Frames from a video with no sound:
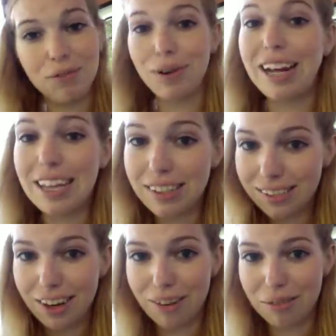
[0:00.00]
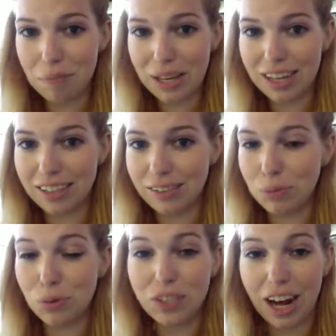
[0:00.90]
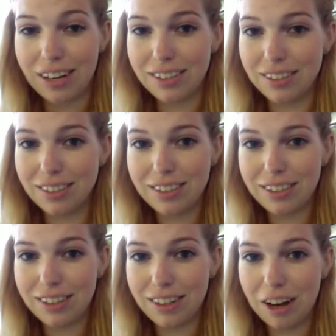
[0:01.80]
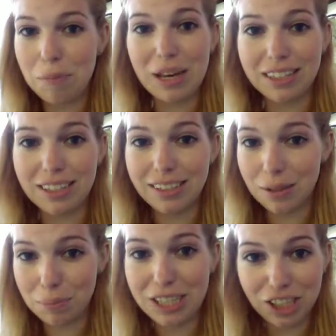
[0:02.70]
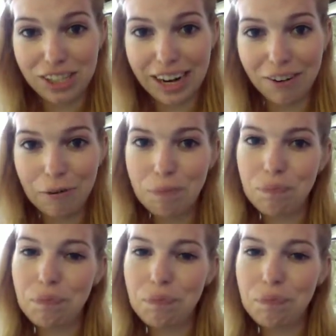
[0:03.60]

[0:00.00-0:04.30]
Rightly so, because Busan is amazing. It's a beach town.